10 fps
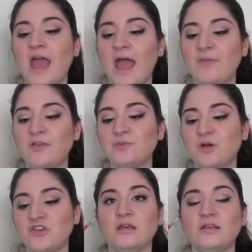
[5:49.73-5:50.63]
And this
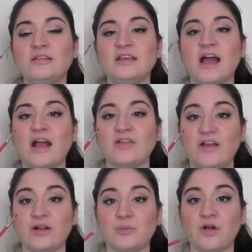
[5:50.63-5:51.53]
brush is the
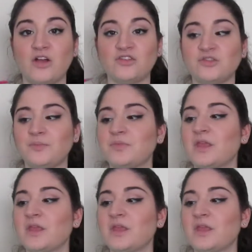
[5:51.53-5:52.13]
eyeliner brush.